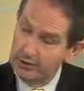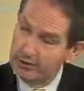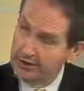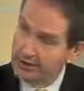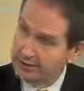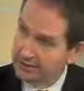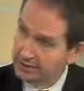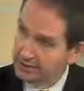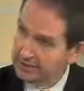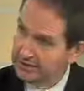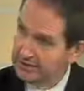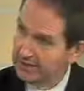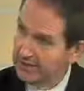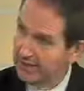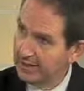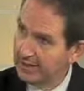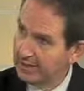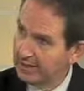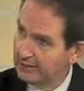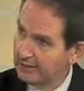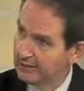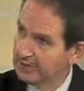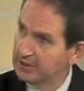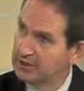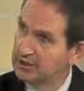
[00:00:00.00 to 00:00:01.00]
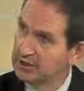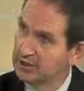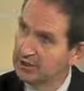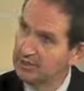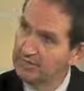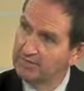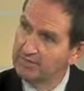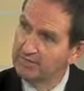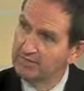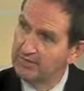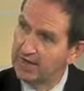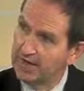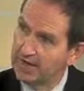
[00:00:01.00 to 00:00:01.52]
Gillies, the editor-in-chief
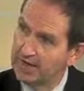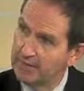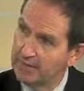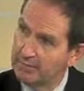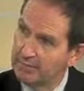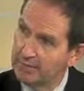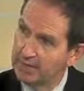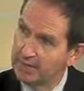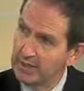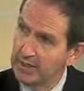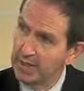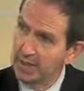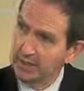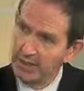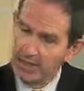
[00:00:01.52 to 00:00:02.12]
of AAP,